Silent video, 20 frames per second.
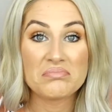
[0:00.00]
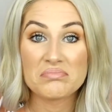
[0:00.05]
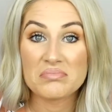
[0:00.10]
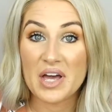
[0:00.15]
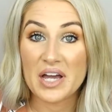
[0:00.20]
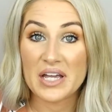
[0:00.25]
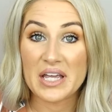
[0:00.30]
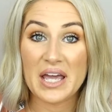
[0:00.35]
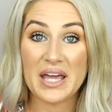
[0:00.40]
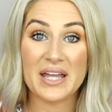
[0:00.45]

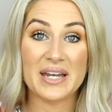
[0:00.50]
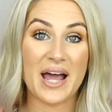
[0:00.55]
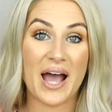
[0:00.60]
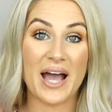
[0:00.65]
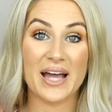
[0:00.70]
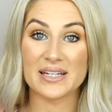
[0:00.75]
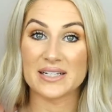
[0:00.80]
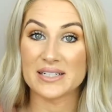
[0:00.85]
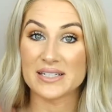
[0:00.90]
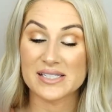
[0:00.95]
again,
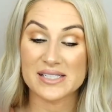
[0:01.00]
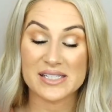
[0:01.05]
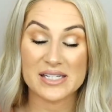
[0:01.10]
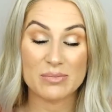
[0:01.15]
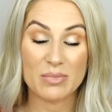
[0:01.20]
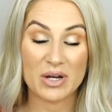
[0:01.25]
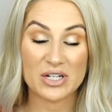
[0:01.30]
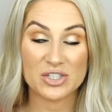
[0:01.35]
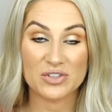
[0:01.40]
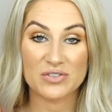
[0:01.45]
I didn't see
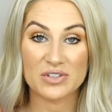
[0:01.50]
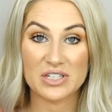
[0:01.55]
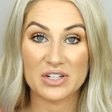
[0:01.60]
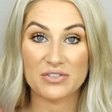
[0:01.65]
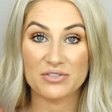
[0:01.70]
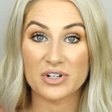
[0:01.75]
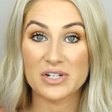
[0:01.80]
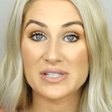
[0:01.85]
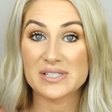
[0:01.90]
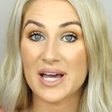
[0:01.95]
much of a
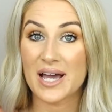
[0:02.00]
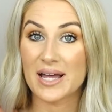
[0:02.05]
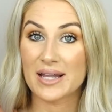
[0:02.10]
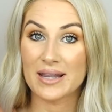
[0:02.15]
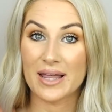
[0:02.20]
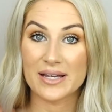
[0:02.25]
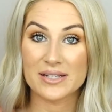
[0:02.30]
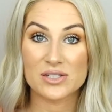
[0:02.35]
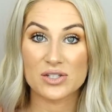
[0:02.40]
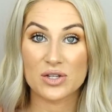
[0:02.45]
difference. I
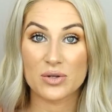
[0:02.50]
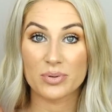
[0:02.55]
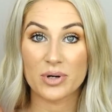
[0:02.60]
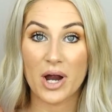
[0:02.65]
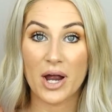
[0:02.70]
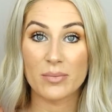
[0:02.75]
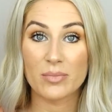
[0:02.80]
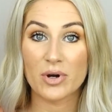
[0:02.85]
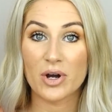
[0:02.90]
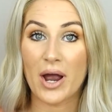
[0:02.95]
liked the
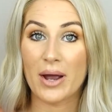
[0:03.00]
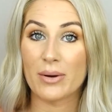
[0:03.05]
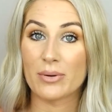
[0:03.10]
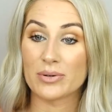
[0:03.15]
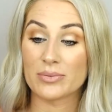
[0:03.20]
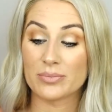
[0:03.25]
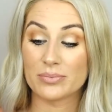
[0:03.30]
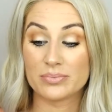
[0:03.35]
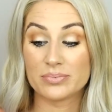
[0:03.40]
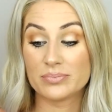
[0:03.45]
primer.
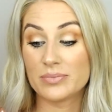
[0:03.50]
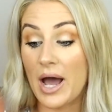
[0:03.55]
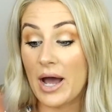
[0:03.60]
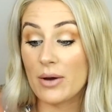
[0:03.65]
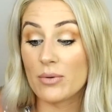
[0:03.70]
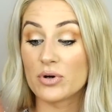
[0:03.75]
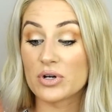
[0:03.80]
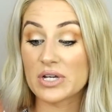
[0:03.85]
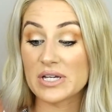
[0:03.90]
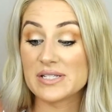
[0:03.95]
I
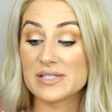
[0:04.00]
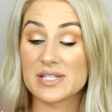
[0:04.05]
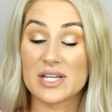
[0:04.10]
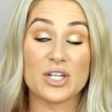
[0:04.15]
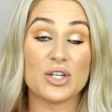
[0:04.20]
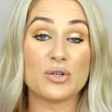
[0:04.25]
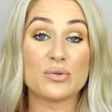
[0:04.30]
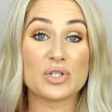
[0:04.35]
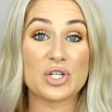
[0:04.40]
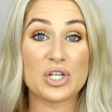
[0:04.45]
will
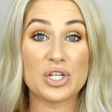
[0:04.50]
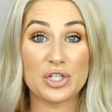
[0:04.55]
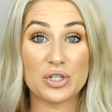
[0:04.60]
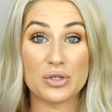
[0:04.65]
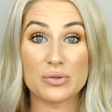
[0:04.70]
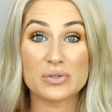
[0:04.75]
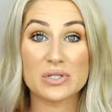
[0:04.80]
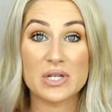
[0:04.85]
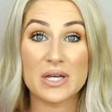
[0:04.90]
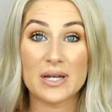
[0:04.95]
continue to
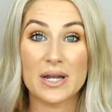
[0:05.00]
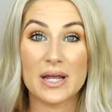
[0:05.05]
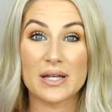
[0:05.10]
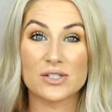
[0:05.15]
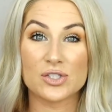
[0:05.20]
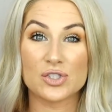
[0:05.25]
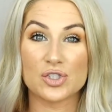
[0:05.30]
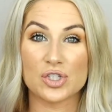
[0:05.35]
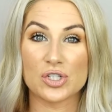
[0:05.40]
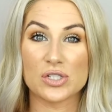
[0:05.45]
use it.
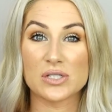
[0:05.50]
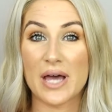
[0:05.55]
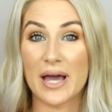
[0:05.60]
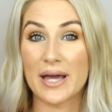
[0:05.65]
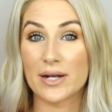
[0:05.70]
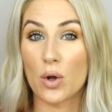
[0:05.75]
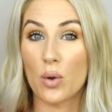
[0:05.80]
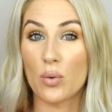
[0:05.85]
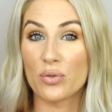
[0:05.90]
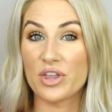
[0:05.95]
It's just, I
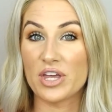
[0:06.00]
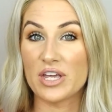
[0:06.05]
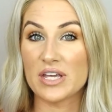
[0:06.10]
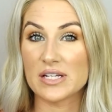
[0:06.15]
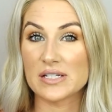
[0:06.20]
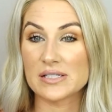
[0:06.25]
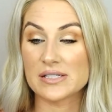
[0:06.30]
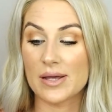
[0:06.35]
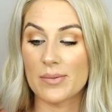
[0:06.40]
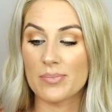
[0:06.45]
don't think
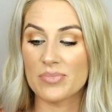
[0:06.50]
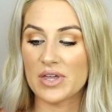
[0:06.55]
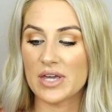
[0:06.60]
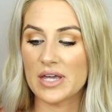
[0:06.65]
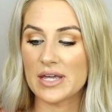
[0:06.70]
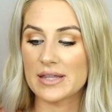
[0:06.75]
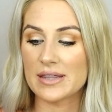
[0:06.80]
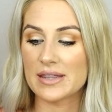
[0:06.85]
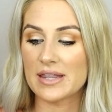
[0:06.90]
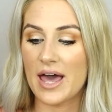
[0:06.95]
it's
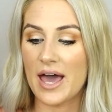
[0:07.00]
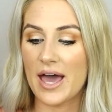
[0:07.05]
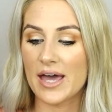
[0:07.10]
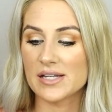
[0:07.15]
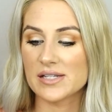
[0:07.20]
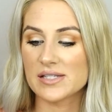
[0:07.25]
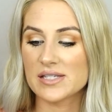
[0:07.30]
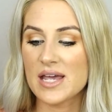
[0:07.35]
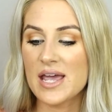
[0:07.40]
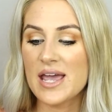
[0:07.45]
something
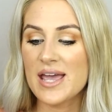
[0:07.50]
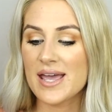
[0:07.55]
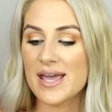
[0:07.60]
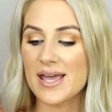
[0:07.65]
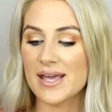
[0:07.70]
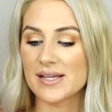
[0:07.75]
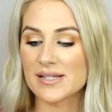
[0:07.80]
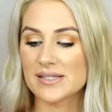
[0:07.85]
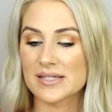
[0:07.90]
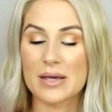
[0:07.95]
that
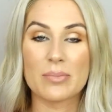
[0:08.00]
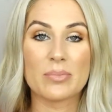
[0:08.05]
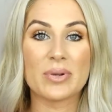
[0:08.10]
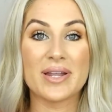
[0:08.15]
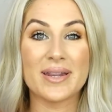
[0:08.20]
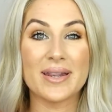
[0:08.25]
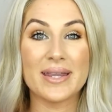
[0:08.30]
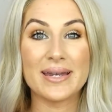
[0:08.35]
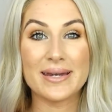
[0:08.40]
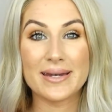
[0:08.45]
is
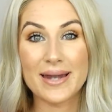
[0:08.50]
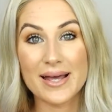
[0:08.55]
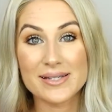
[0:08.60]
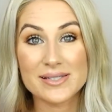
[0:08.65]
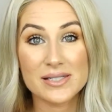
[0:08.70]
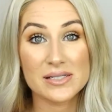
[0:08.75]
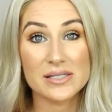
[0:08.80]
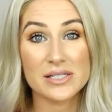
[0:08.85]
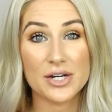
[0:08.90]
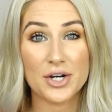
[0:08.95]
completely
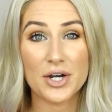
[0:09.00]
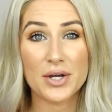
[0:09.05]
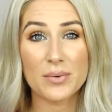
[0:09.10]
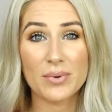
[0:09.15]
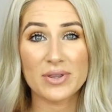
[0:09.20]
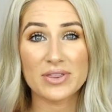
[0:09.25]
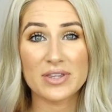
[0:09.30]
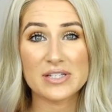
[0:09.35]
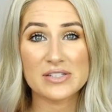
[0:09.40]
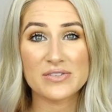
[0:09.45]
necessary
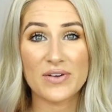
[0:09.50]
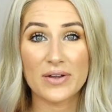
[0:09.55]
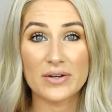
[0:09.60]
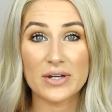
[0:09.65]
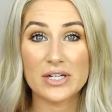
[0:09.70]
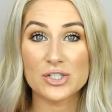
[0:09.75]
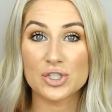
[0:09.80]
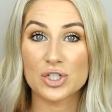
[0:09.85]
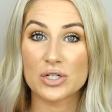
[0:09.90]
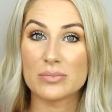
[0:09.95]
with this
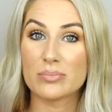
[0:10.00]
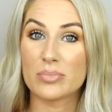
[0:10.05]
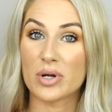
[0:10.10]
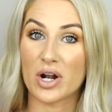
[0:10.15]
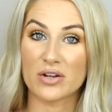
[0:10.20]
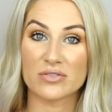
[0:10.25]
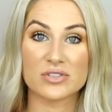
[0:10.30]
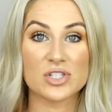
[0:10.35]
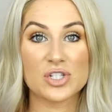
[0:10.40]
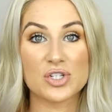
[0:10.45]
foundation, but
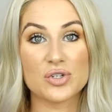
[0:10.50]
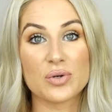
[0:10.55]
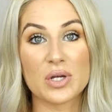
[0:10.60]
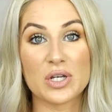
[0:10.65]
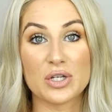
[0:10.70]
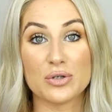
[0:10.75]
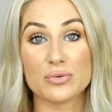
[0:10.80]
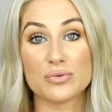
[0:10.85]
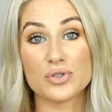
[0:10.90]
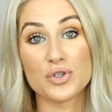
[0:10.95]
obviously you can
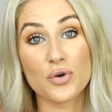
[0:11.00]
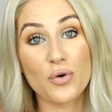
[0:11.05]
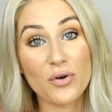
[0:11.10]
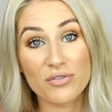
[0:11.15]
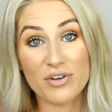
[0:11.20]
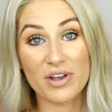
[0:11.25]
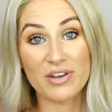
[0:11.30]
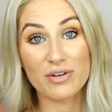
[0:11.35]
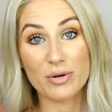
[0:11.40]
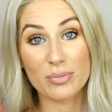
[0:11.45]
use your
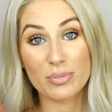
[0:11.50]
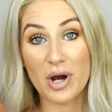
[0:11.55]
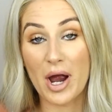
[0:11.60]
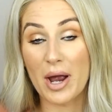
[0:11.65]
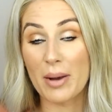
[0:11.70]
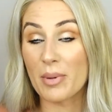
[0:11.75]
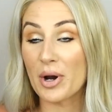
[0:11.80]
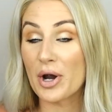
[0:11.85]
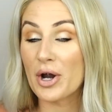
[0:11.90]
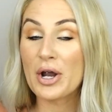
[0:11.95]
favorite
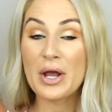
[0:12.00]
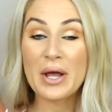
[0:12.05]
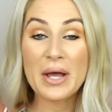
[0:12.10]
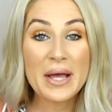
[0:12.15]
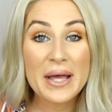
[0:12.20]
primer.